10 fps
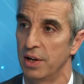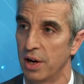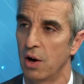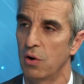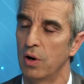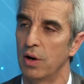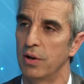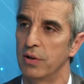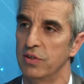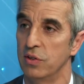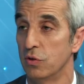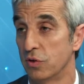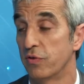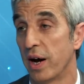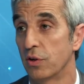Now
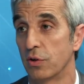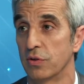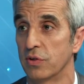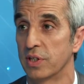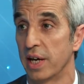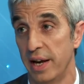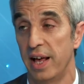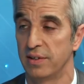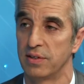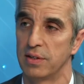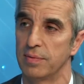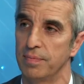those factors can last.